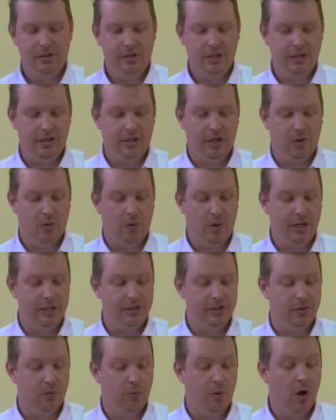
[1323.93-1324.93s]
in the
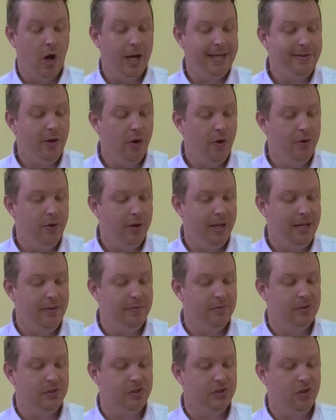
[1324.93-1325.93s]
equation, when I don't
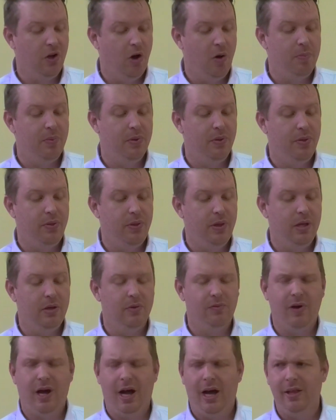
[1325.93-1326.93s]
even stop and think
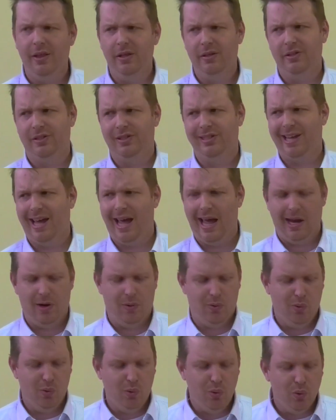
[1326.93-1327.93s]
of others at
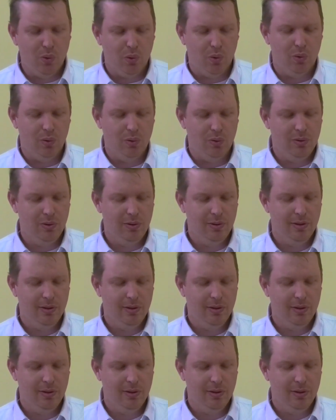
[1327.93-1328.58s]
all,